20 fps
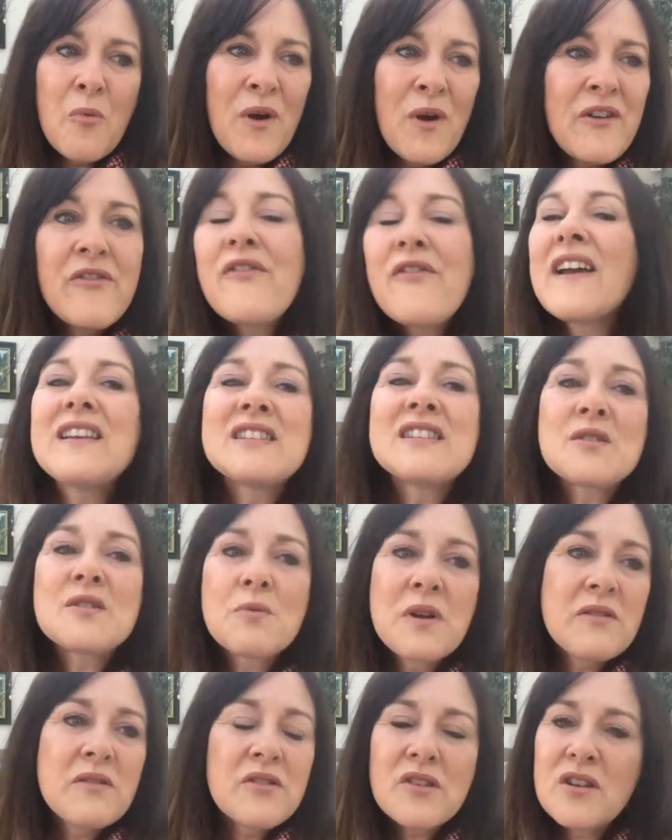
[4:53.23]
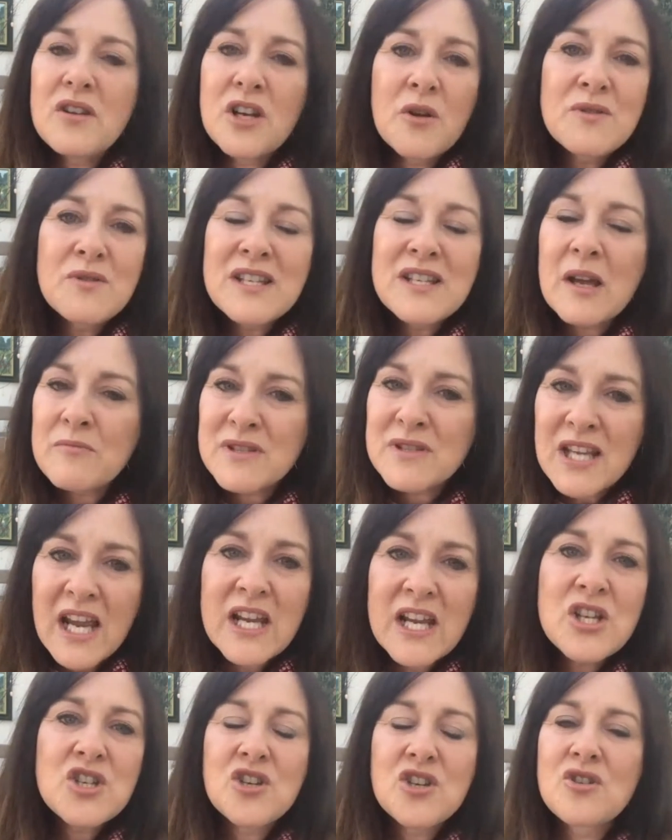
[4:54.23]
when faced with
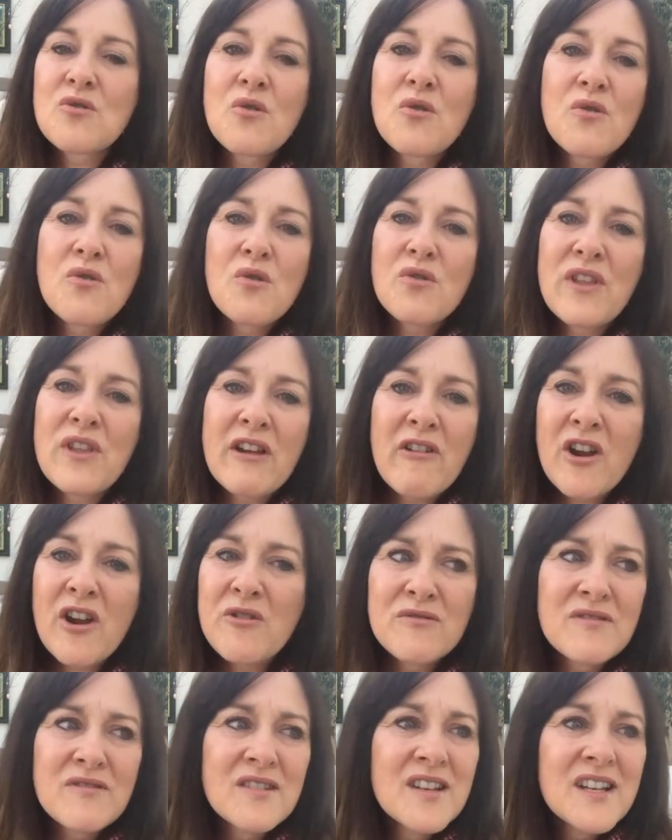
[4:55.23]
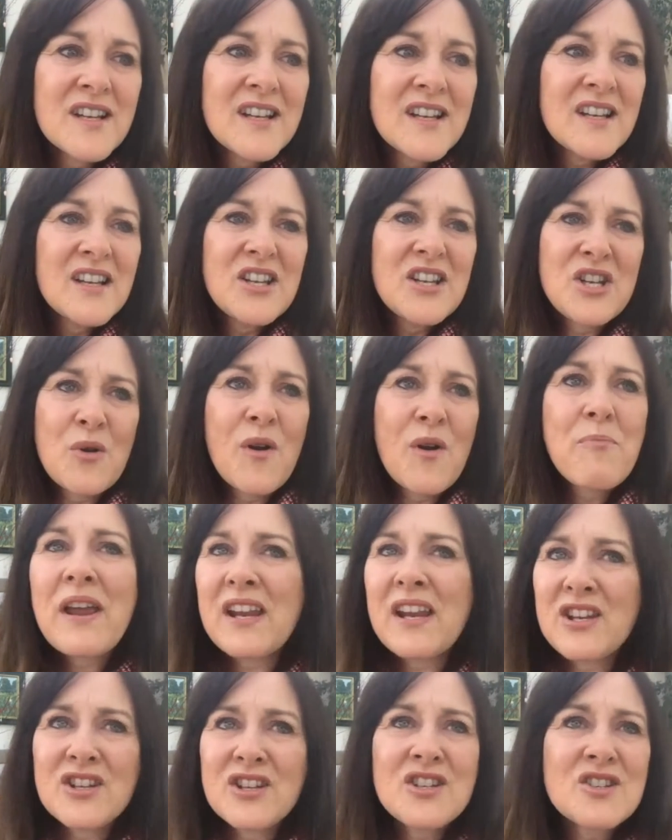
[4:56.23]
temptation or their own
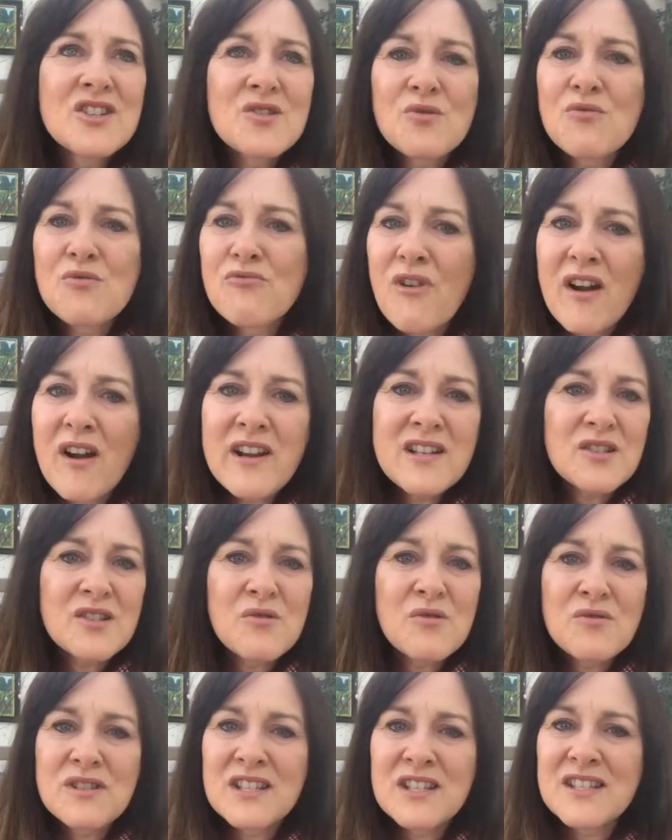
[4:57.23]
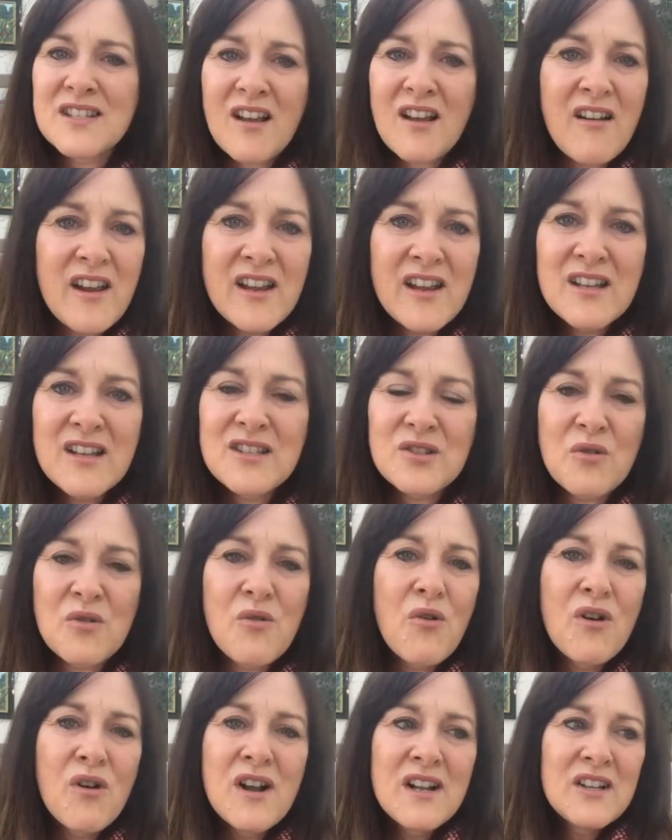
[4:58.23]
opinions or rights or desires
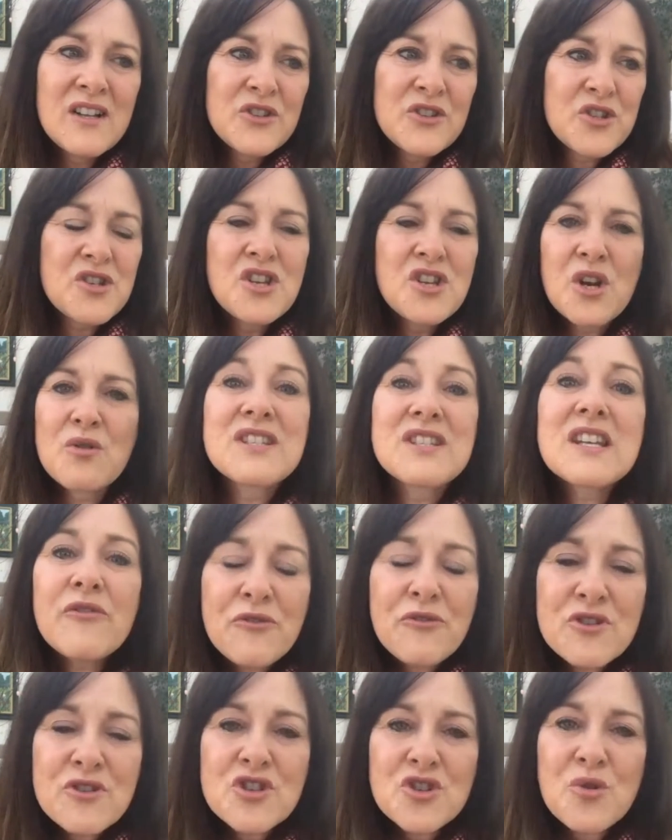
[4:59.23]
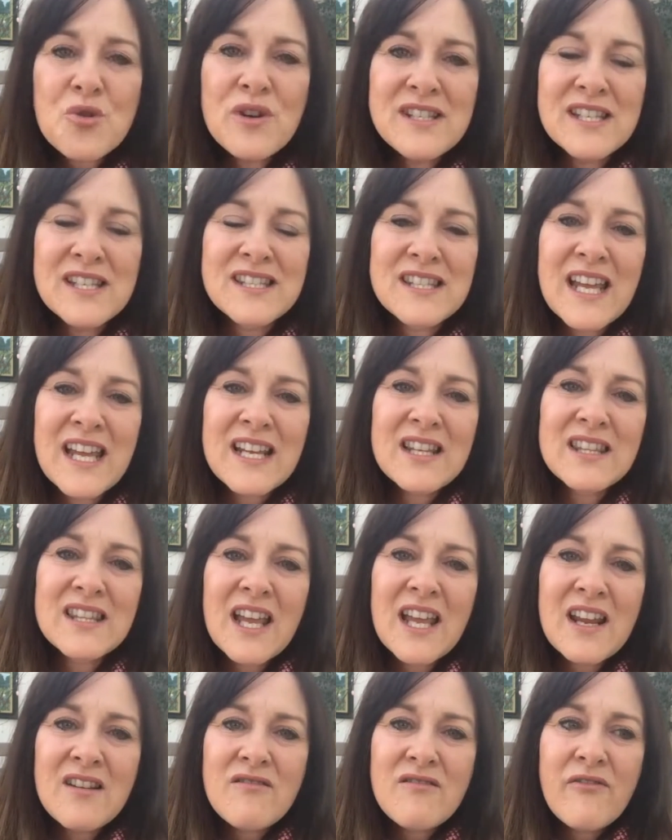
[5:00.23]
or, different choices.
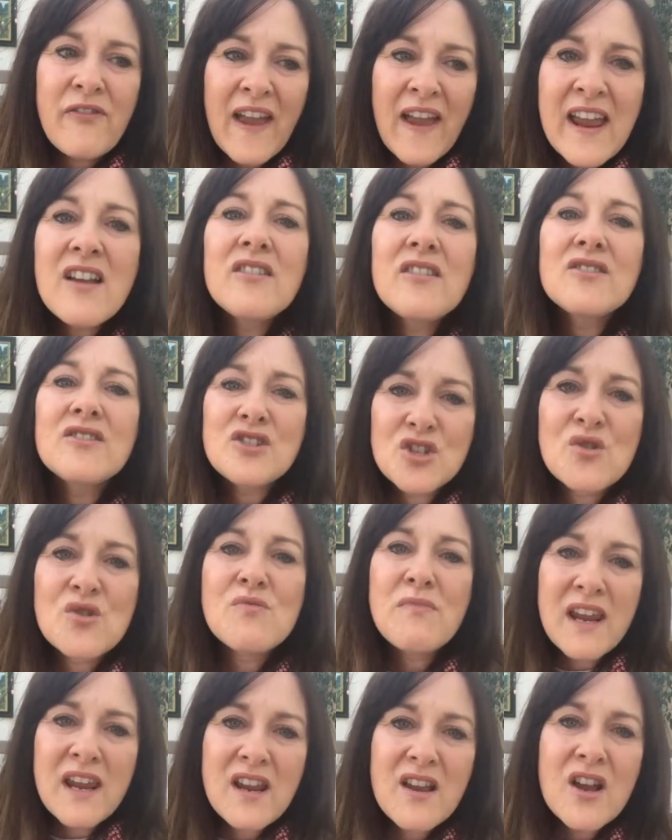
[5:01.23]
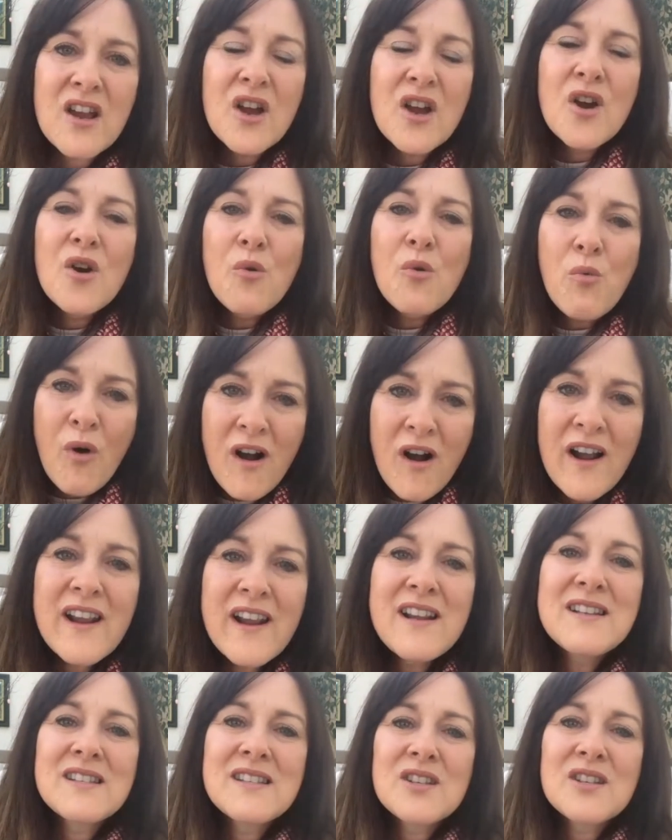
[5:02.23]
They fail to make
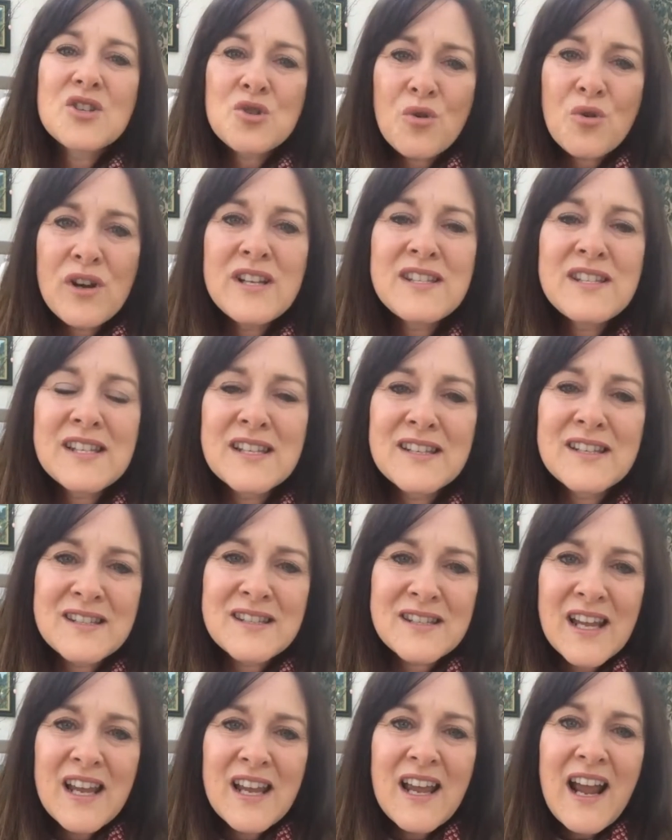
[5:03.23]
wise choices.